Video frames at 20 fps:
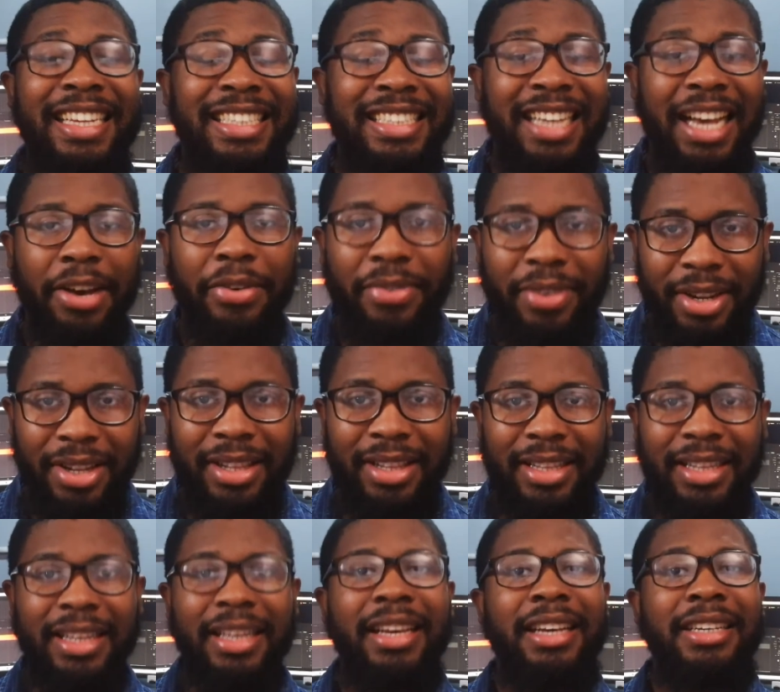
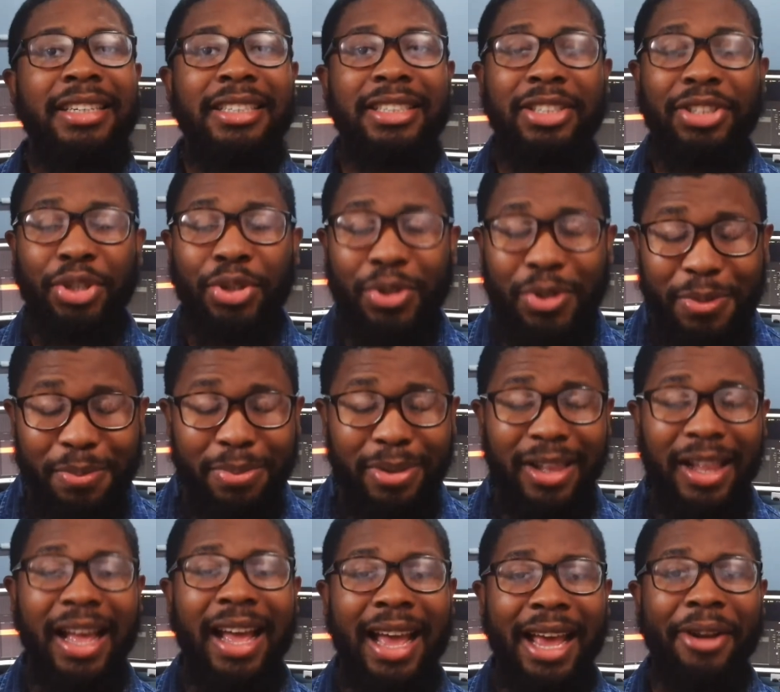definitely do
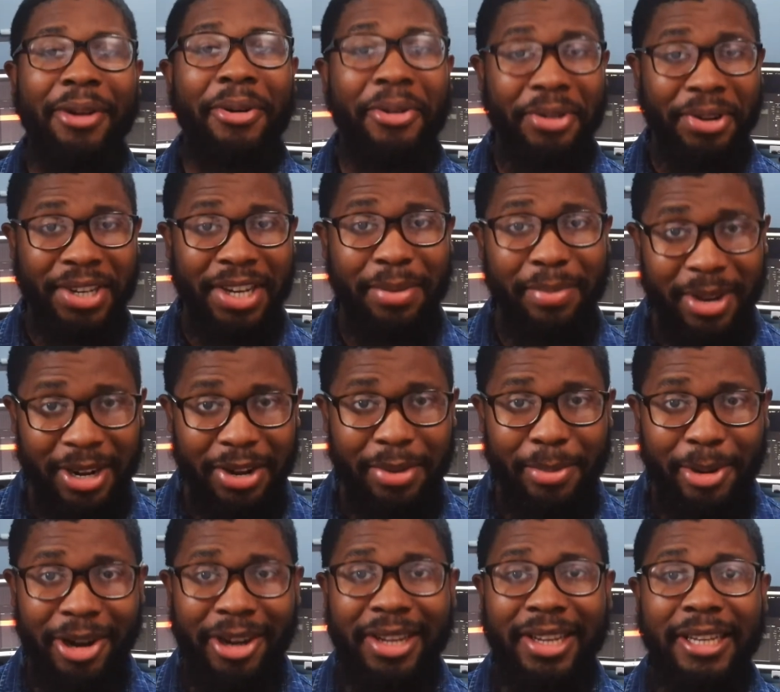plan on coming to
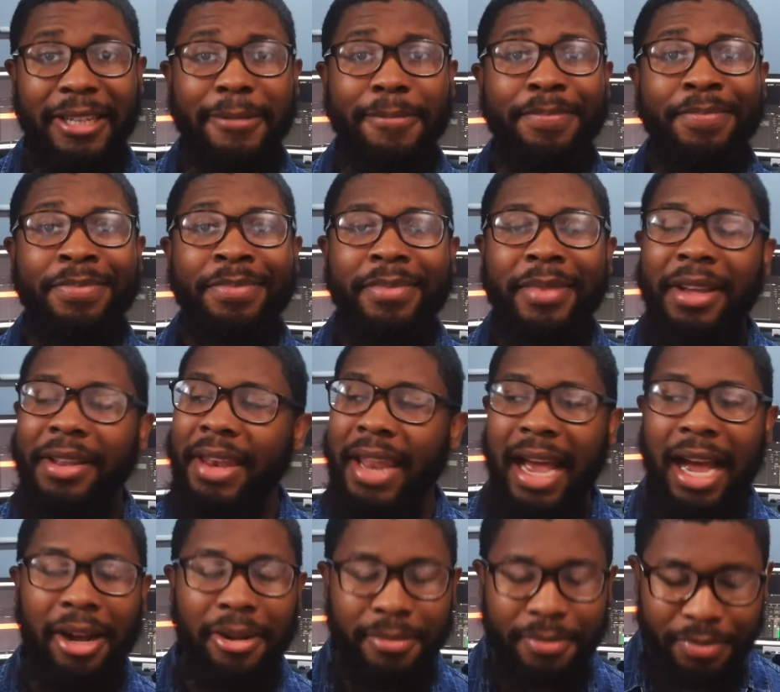market.
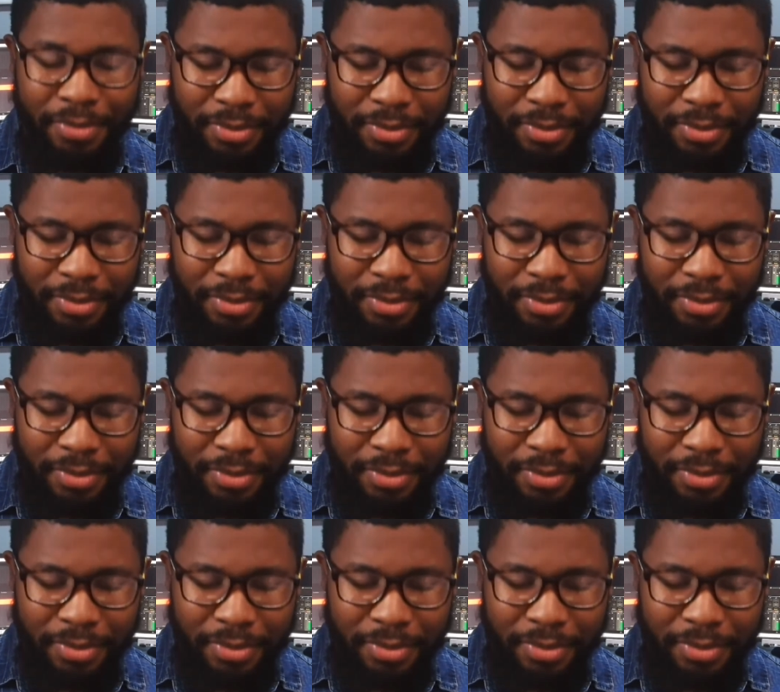Now,